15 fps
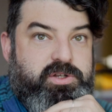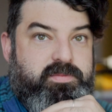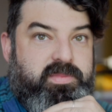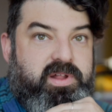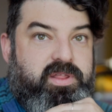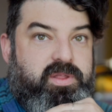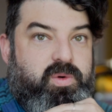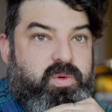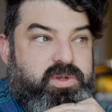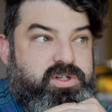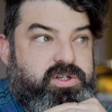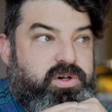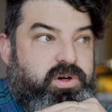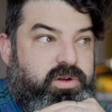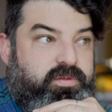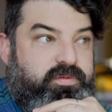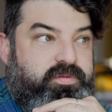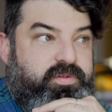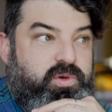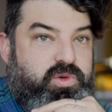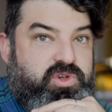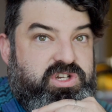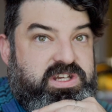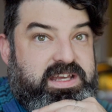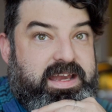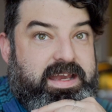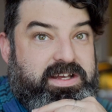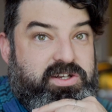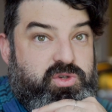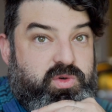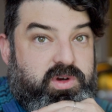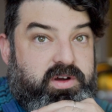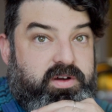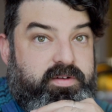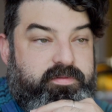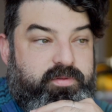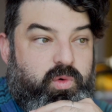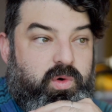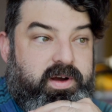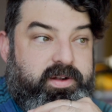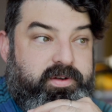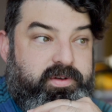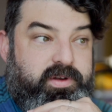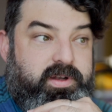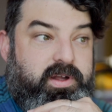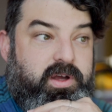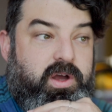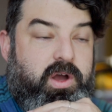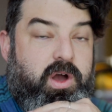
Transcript: to my thoughts on Fuji Xtra 400.